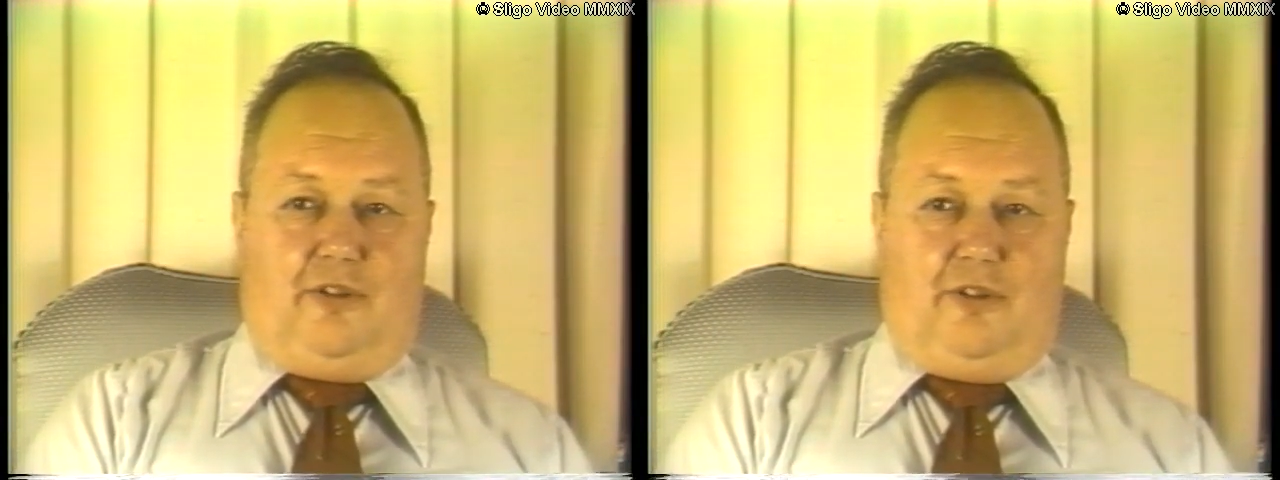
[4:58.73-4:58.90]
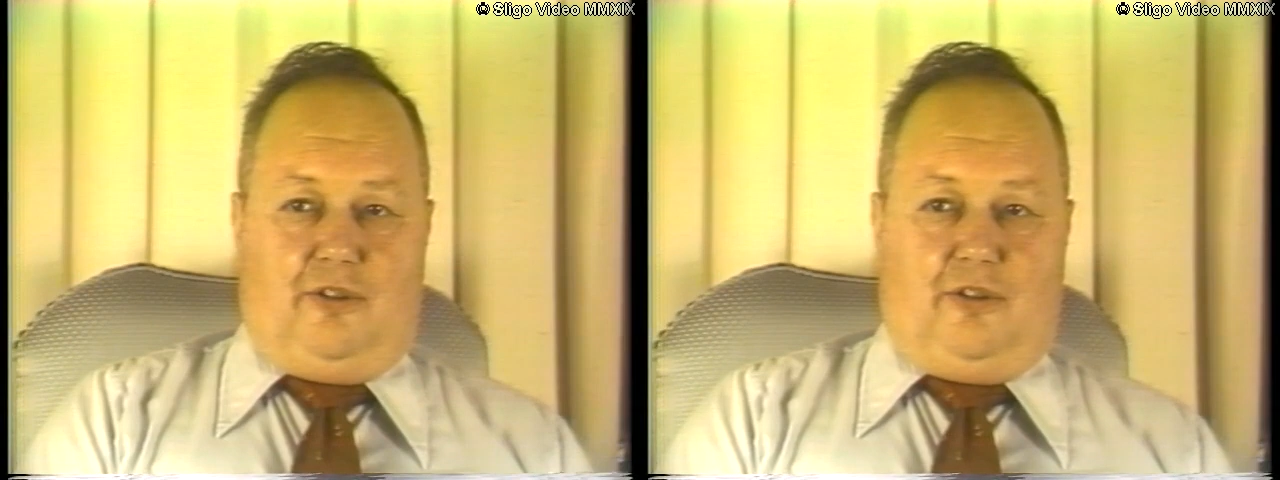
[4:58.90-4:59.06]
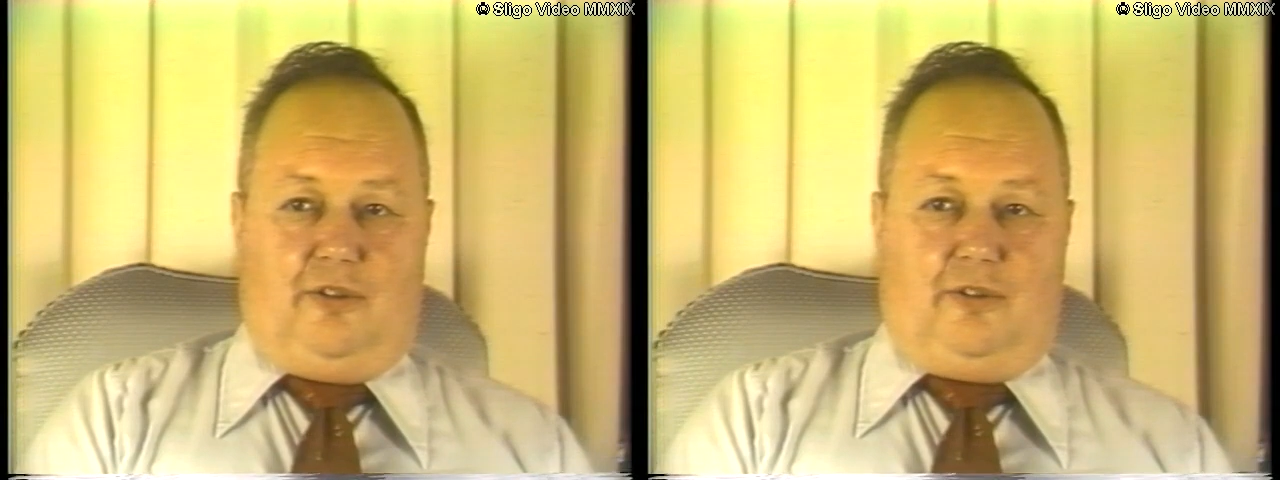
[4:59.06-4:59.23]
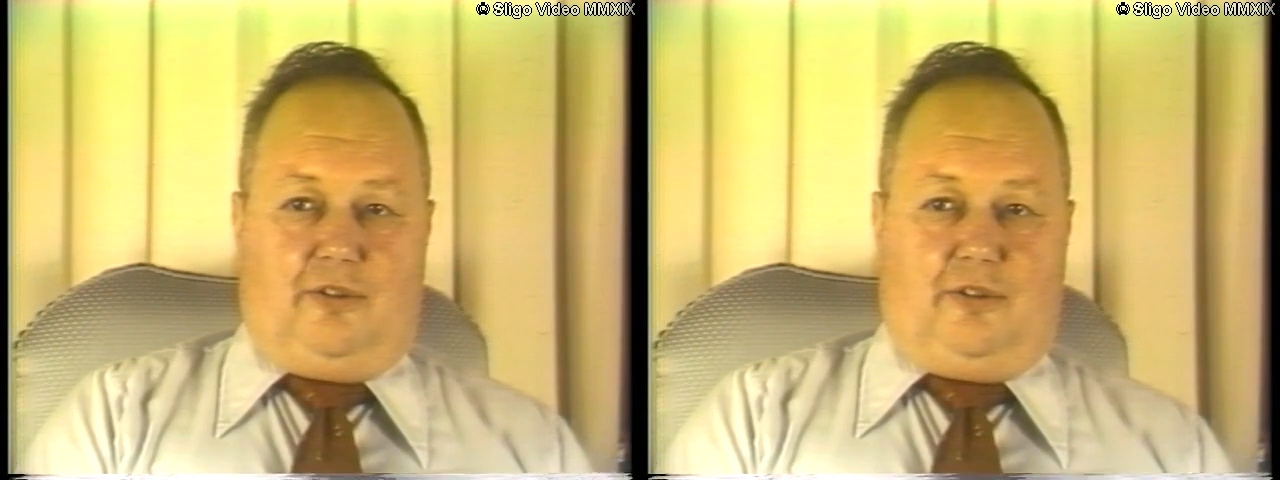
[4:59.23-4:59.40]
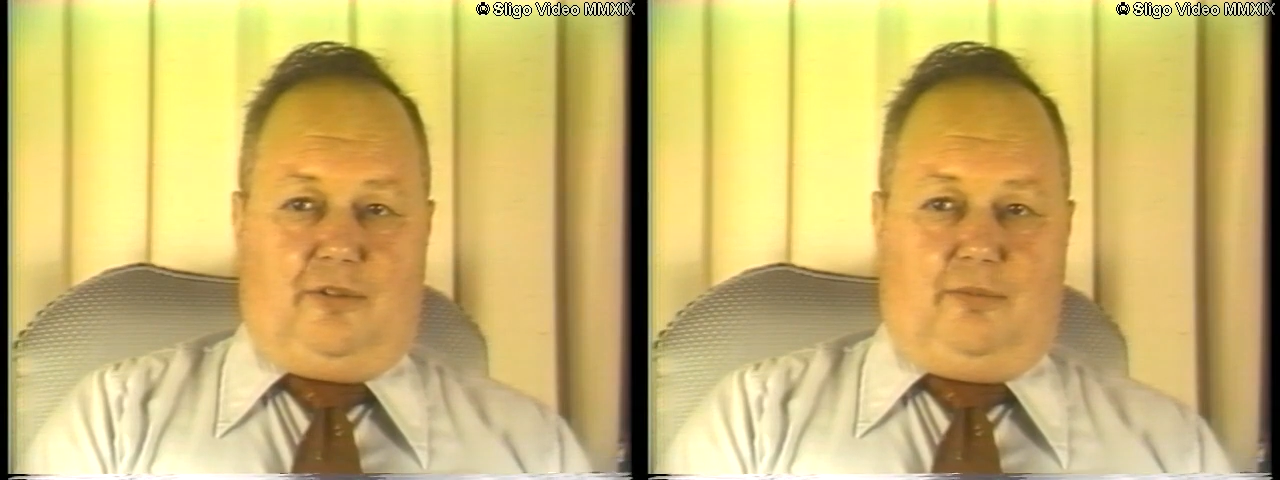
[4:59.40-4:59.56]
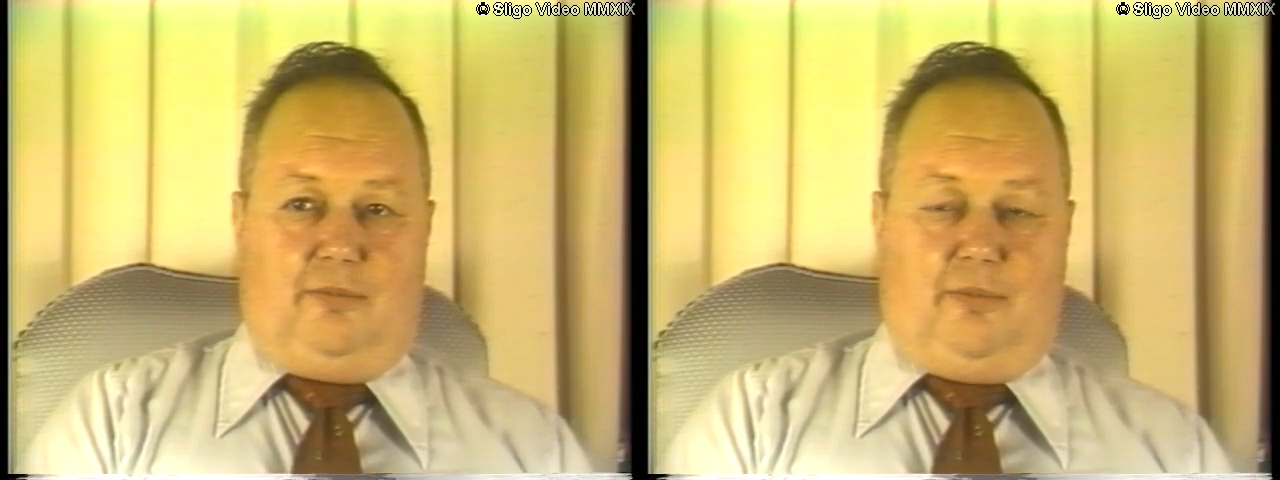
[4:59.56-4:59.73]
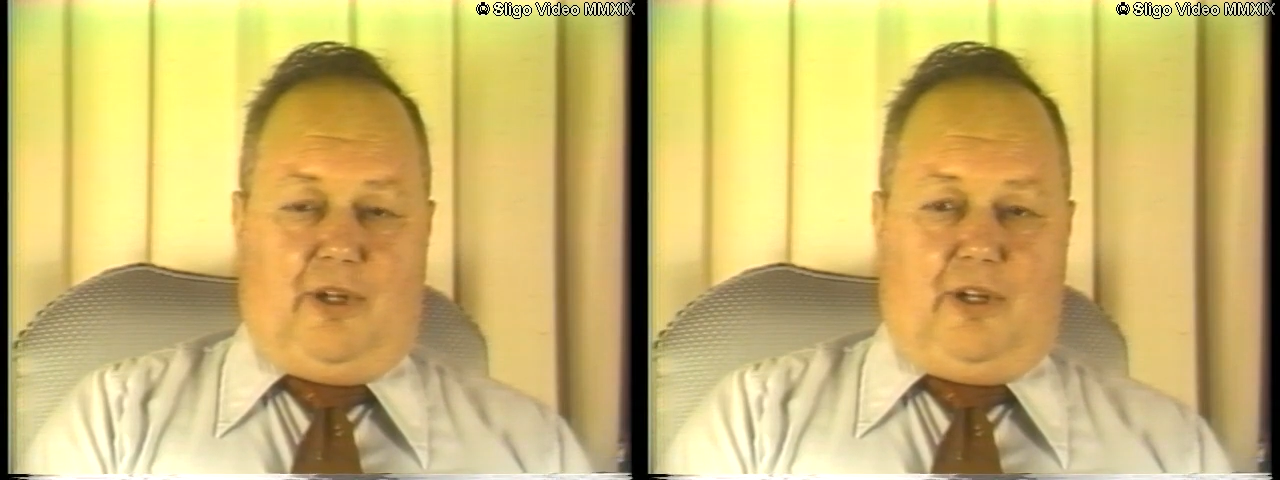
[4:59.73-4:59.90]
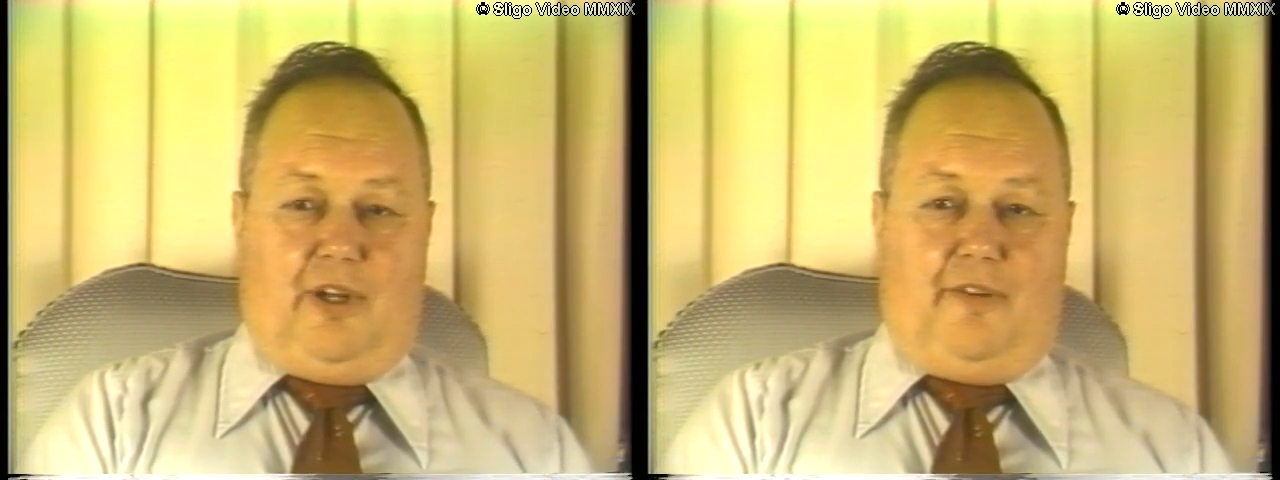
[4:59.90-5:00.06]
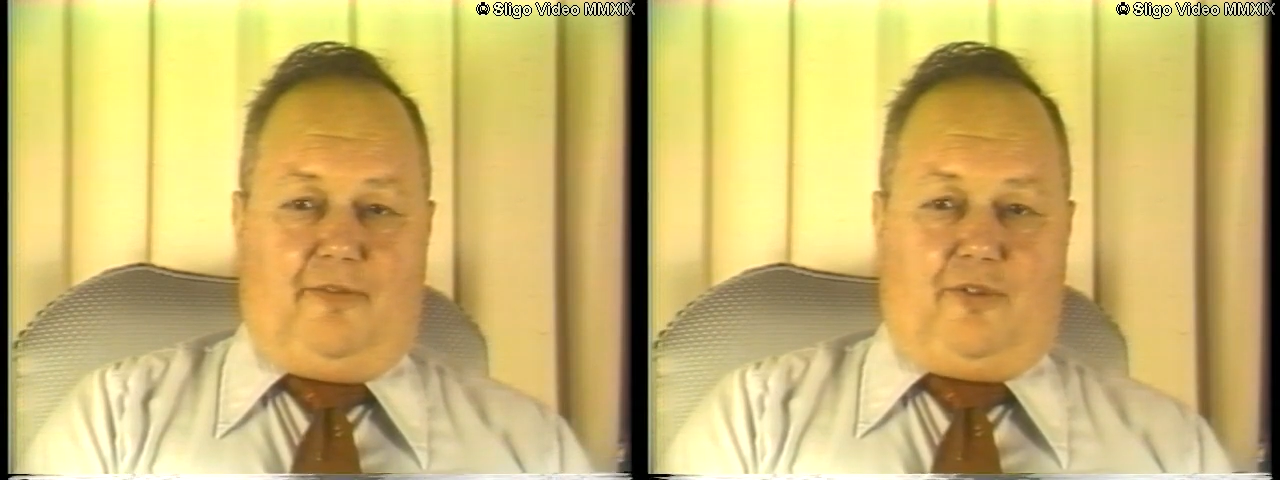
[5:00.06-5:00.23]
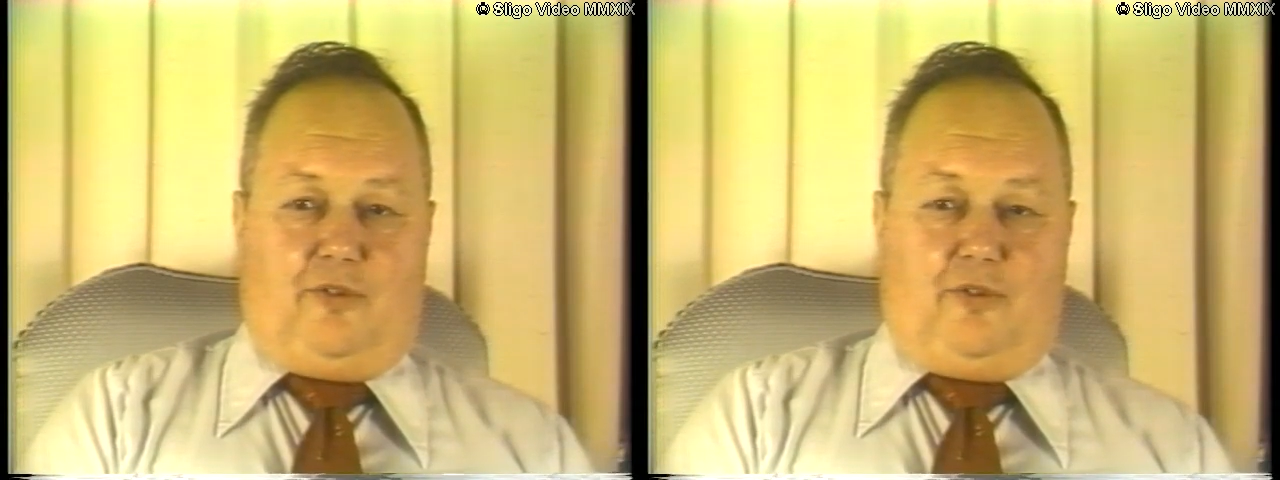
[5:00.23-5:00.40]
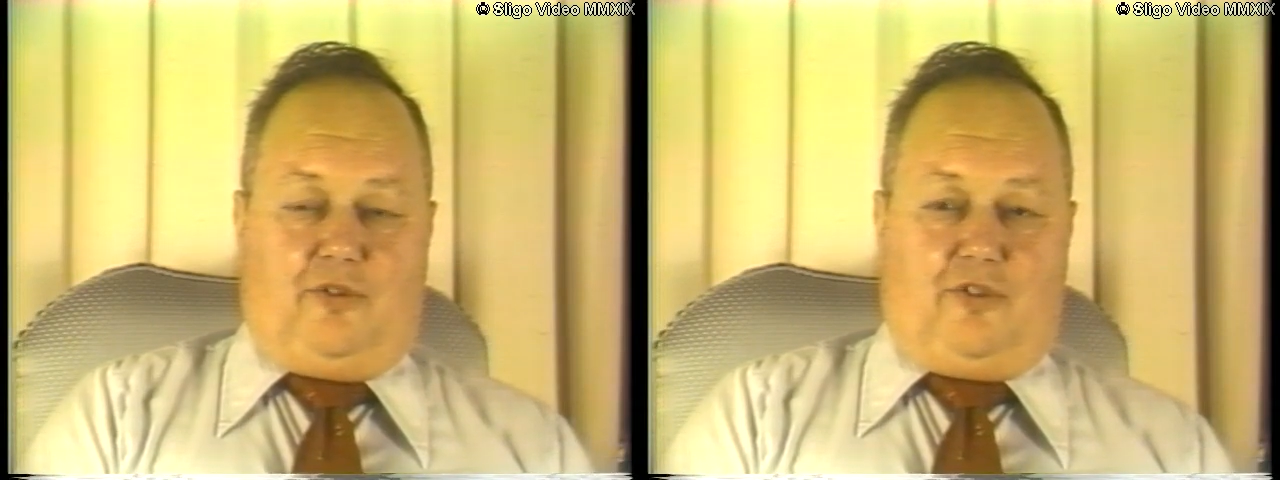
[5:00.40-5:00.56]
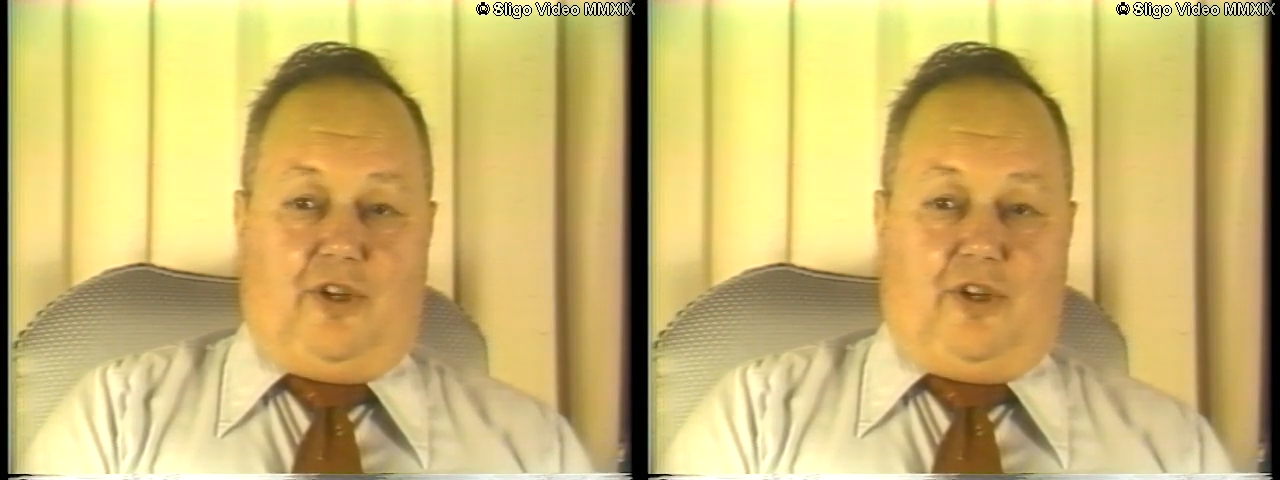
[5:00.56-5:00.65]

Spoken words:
I turned my left